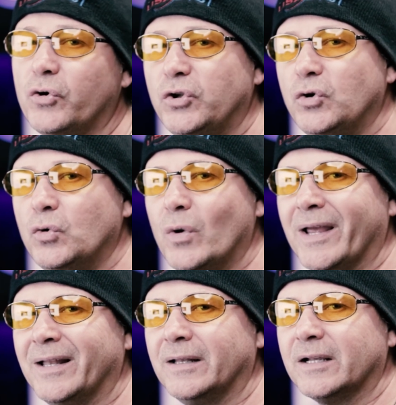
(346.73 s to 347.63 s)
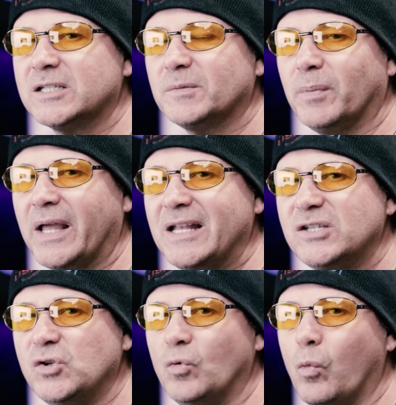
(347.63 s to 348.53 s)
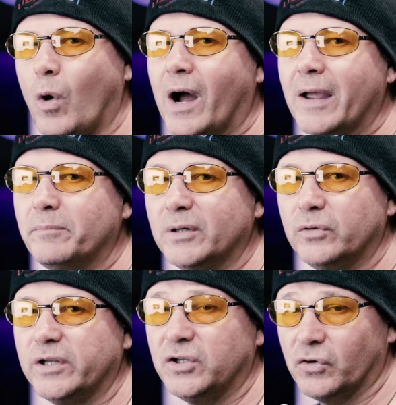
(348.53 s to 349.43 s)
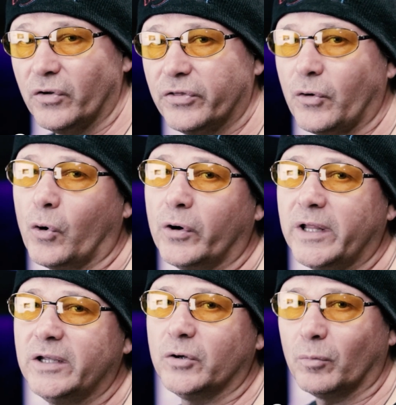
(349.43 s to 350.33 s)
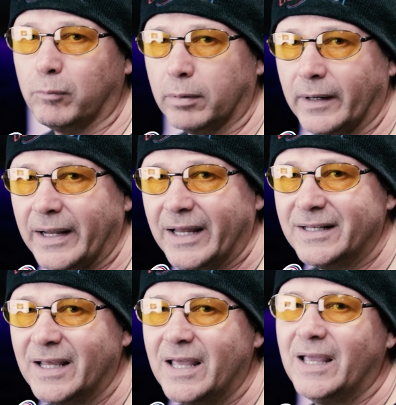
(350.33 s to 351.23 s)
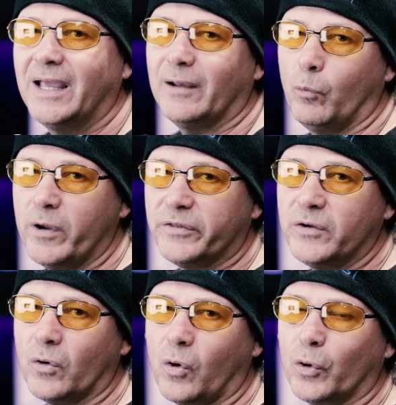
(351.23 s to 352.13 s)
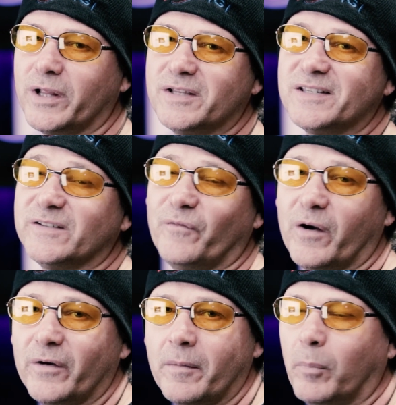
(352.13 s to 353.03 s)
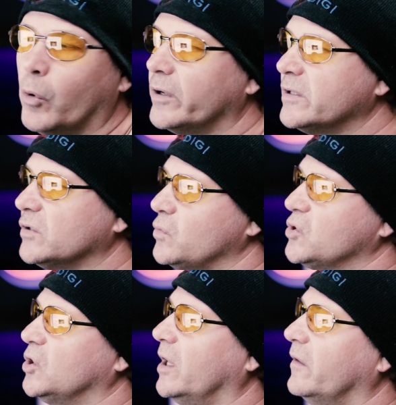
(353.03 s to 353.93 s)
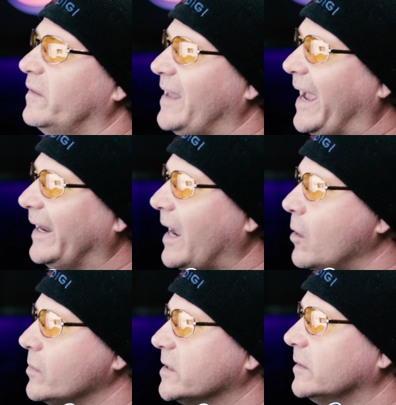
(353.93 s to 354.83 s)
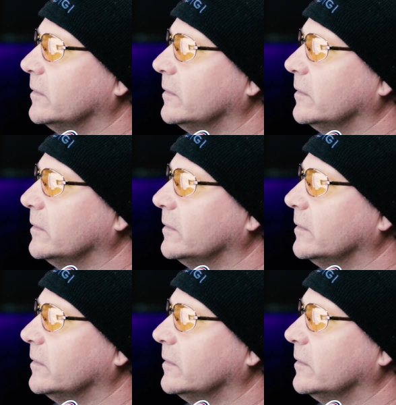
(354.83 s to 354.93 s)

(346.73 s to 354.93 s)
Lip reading: you and explain to you why building your authority, your brand with your audience is very important. So check that out.